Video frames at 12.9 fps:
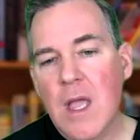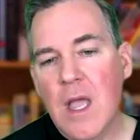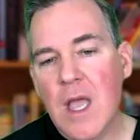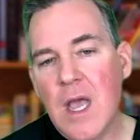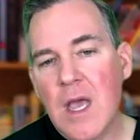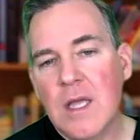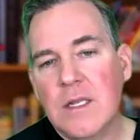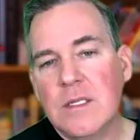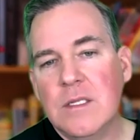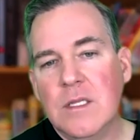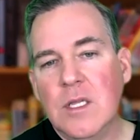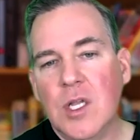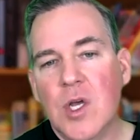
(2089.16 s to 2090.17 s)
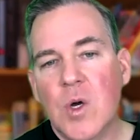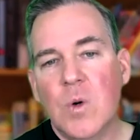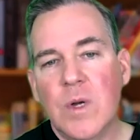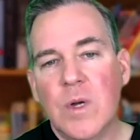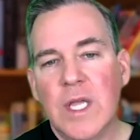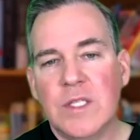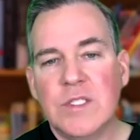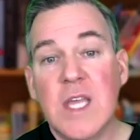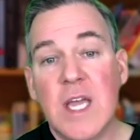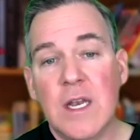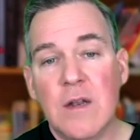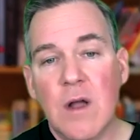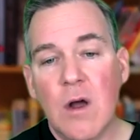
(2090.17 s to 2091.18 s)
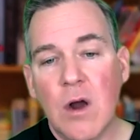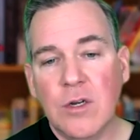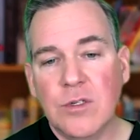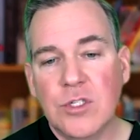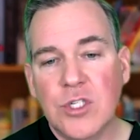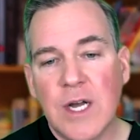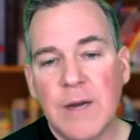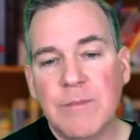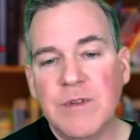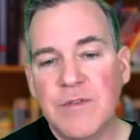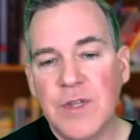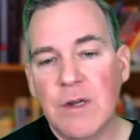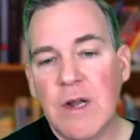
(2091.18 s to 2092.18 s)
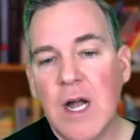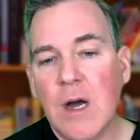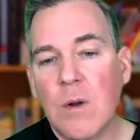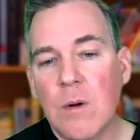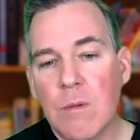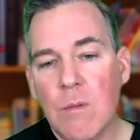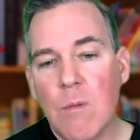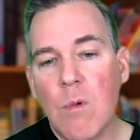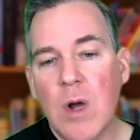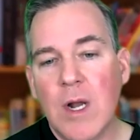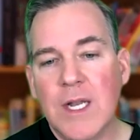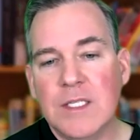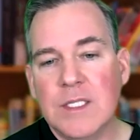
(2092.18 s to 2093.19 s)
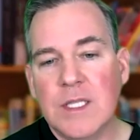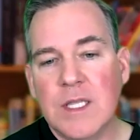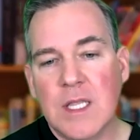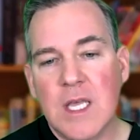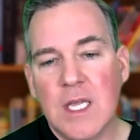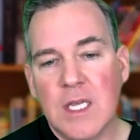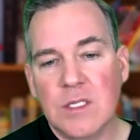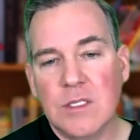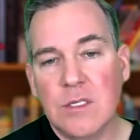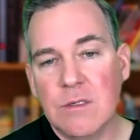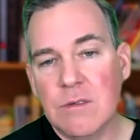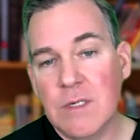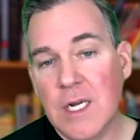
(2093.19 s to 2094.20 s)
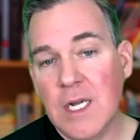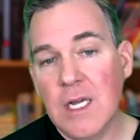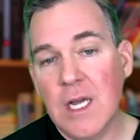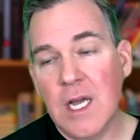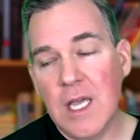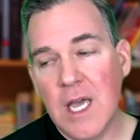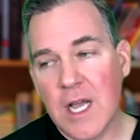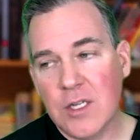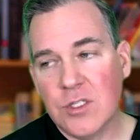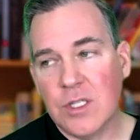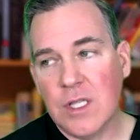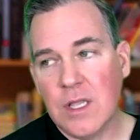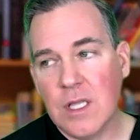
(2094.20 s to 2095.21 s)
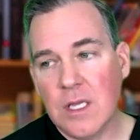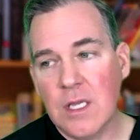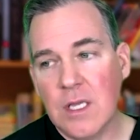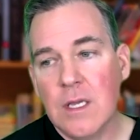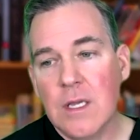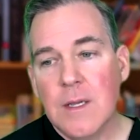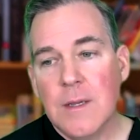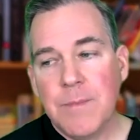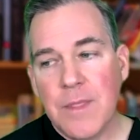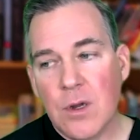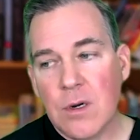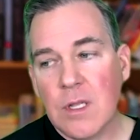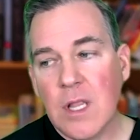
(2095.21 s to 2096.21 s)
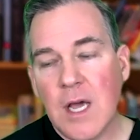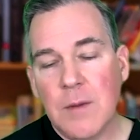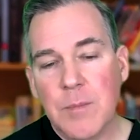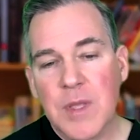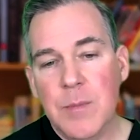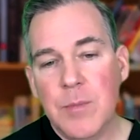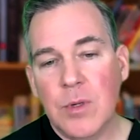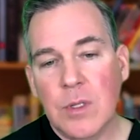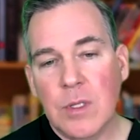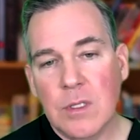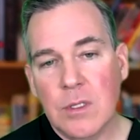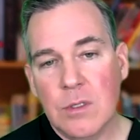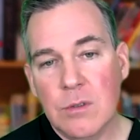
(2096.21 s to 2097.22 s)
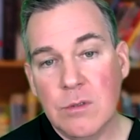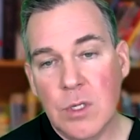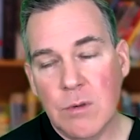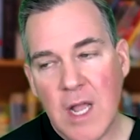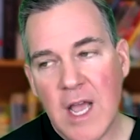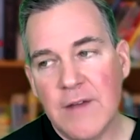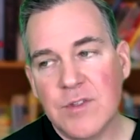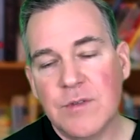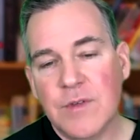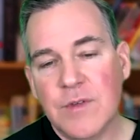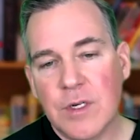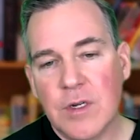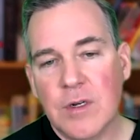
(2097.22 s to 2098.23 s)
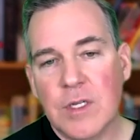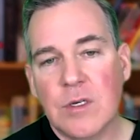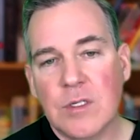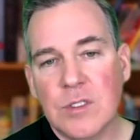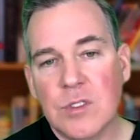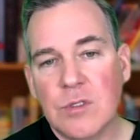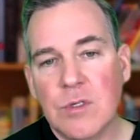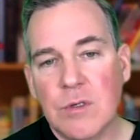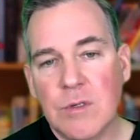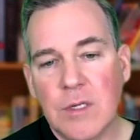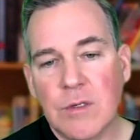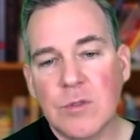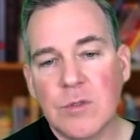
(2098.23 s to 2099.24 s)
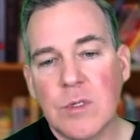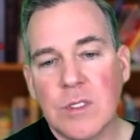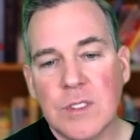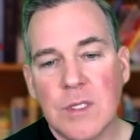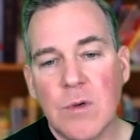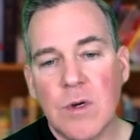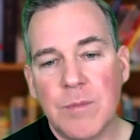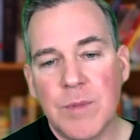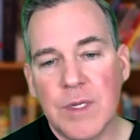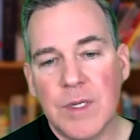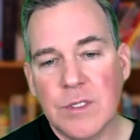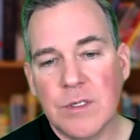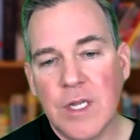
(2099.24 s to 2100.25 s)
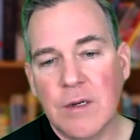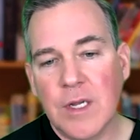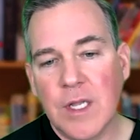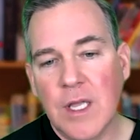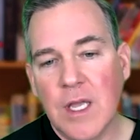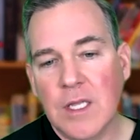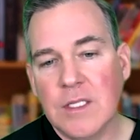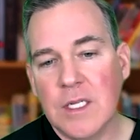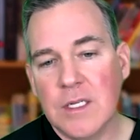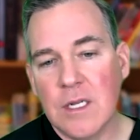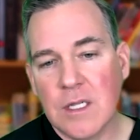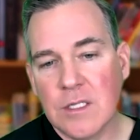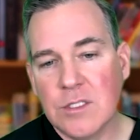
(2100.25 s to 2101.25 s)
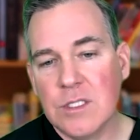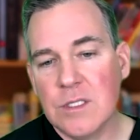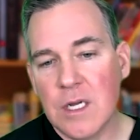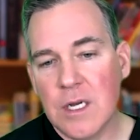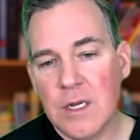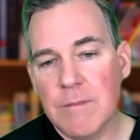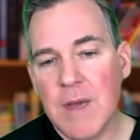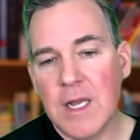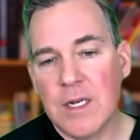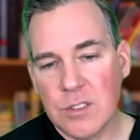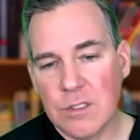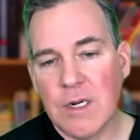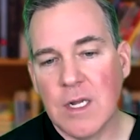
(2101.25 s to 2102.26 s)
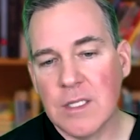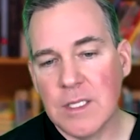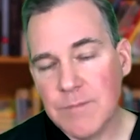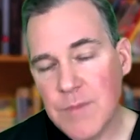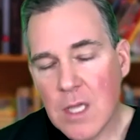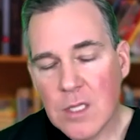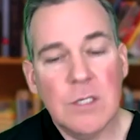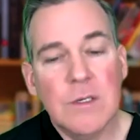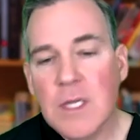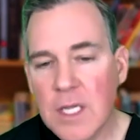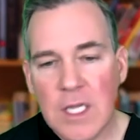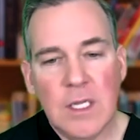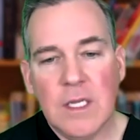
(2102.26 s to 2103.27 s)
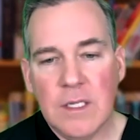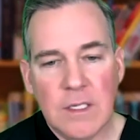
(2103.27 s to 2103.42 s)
And, you know, it's then our job to figure out what is it that they can do. And I, I actually think there are a lot of people who don't have severe hearing losses who don't hear as well as they want because their hearing aid technology is not managed correctly. So, oh, definitely.